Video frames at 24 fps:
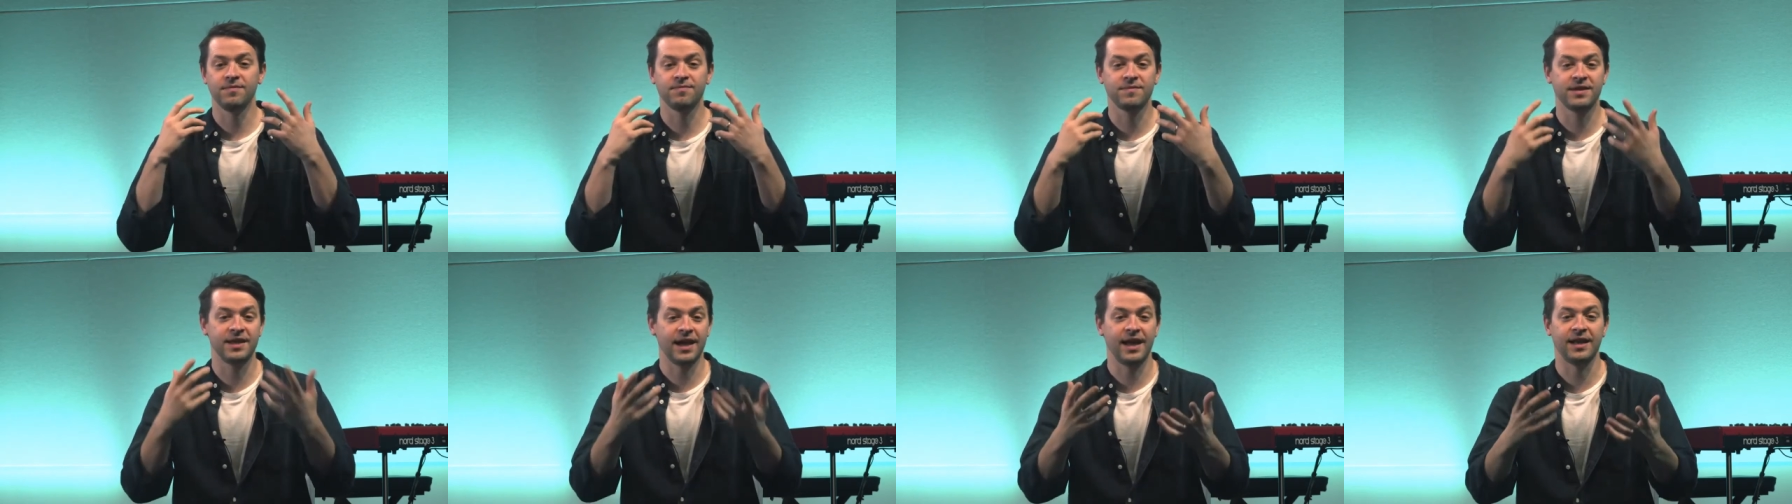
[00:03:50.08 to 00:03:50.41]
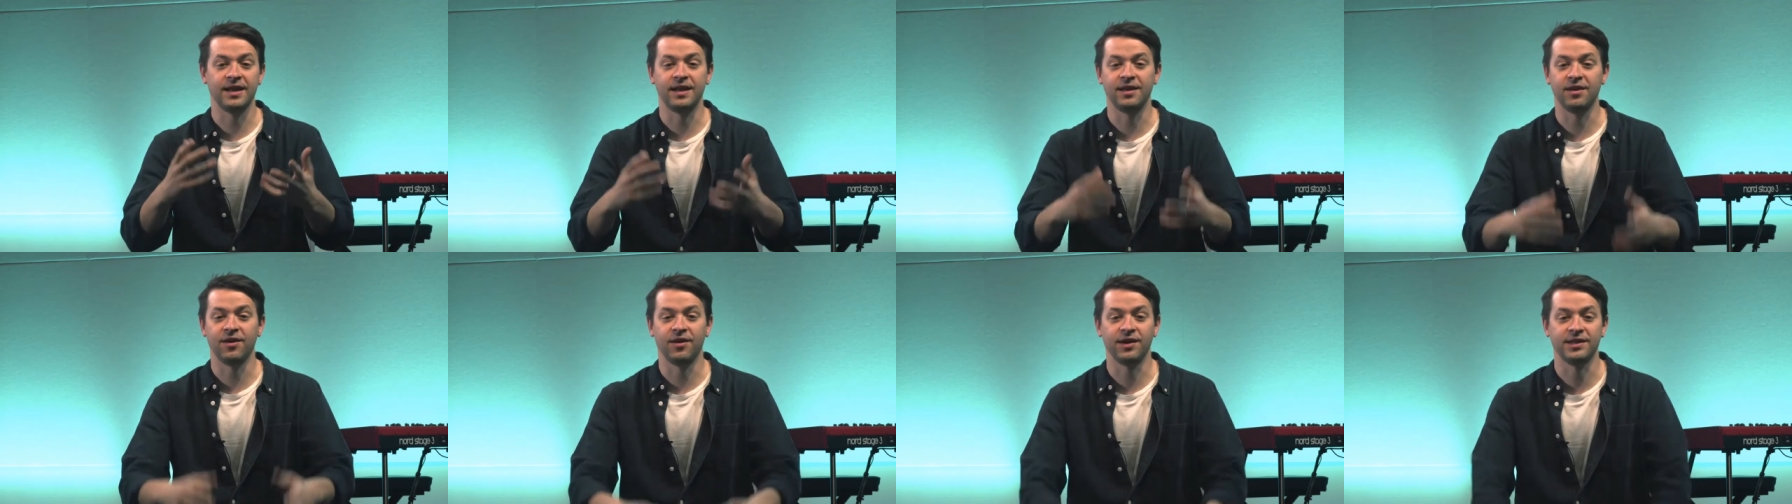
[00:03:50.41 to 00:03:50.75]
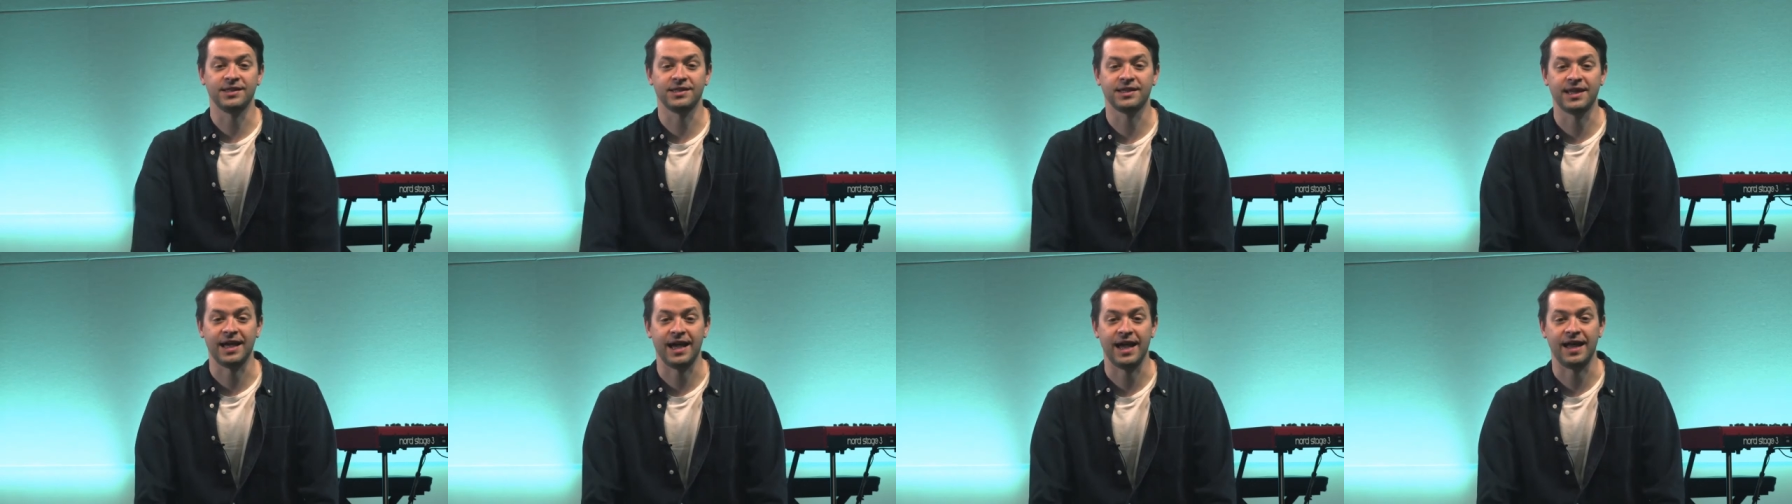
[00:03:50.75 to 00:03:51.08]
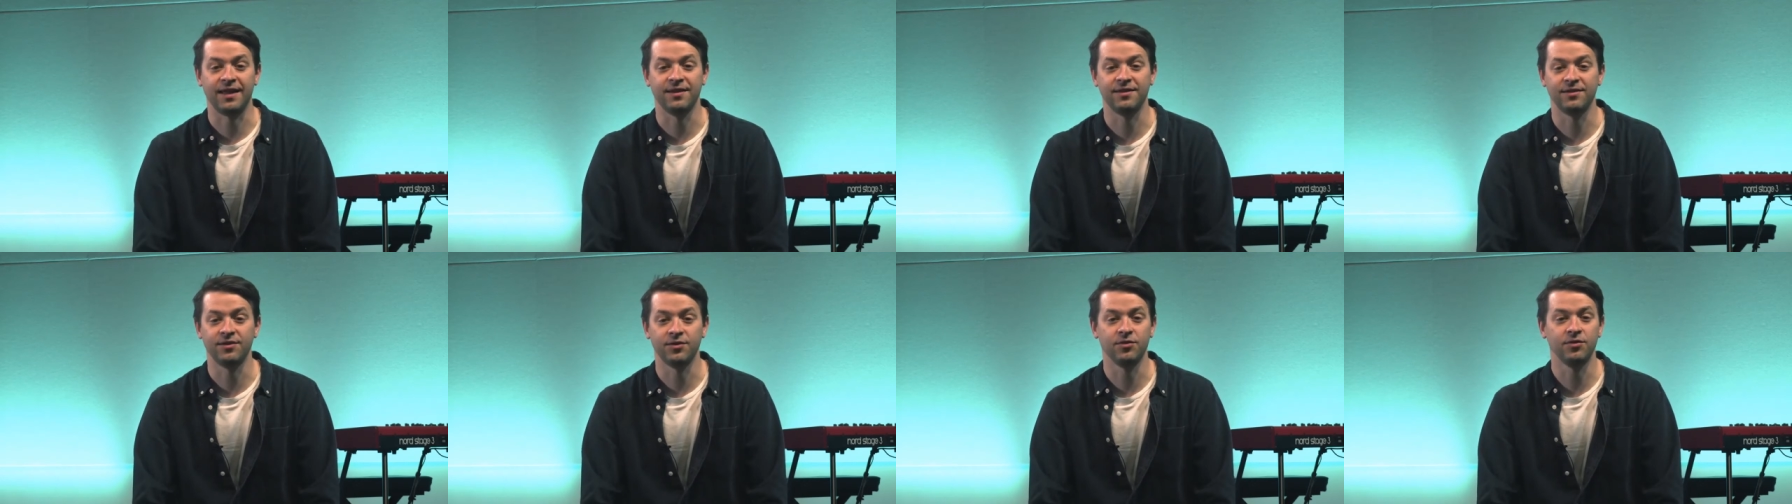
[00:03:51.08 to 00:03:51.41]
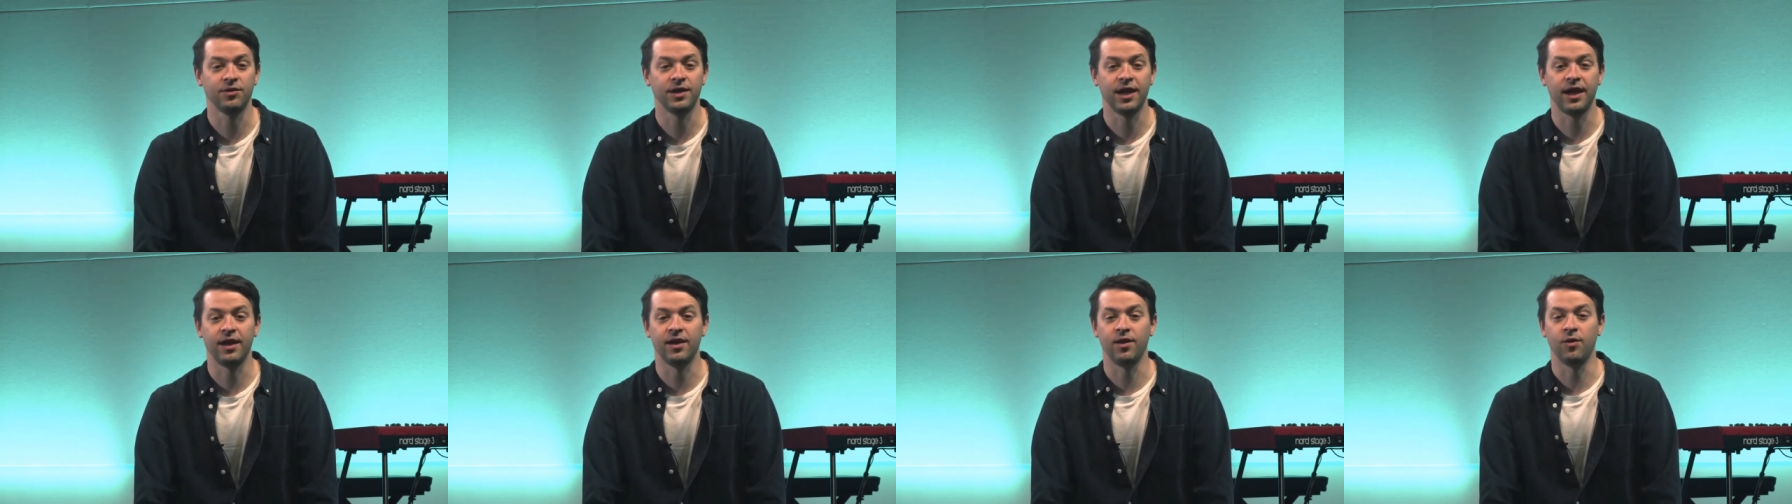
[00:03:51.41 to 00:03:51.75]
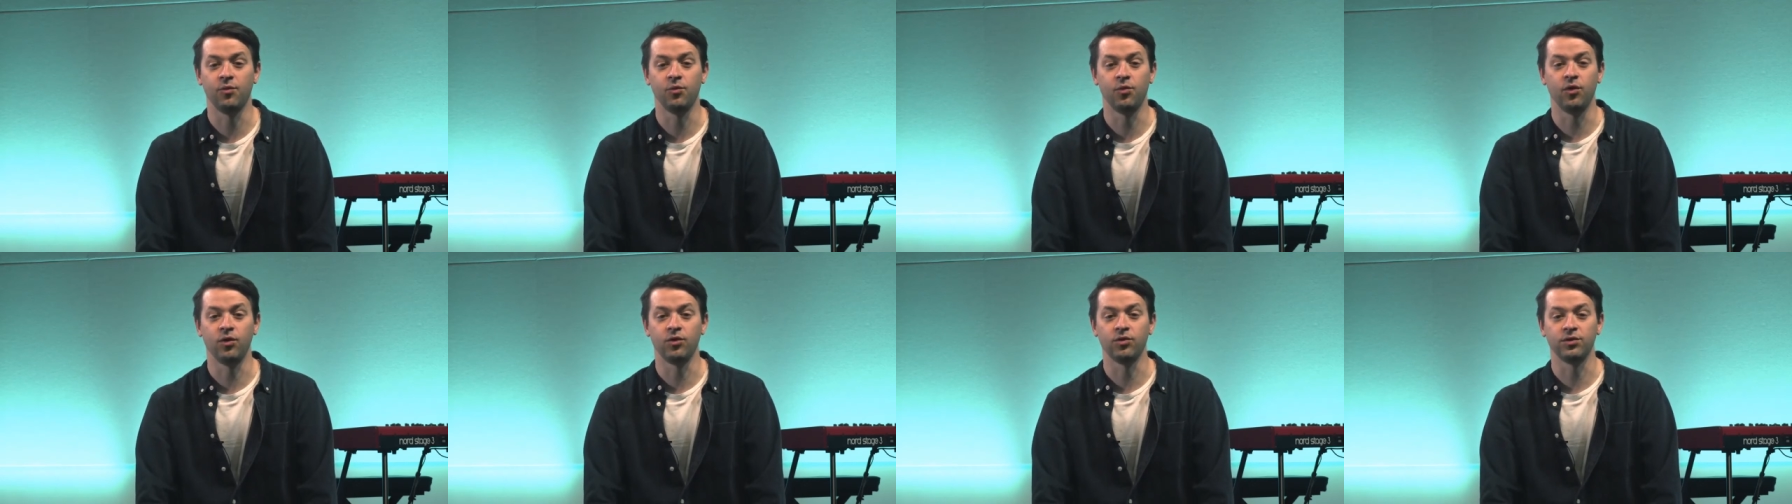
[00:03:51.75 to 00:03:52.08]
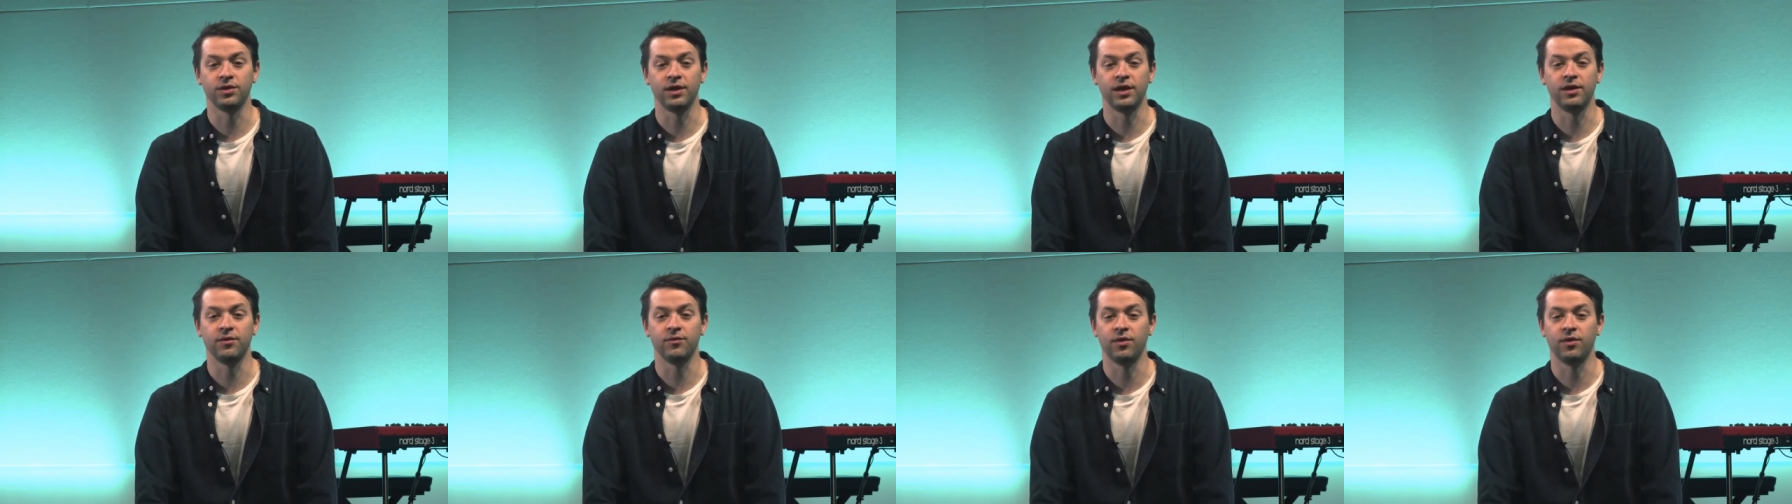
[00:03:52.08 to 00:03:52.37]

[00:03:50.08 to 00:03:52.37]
getting a nice candle, getting a wool knit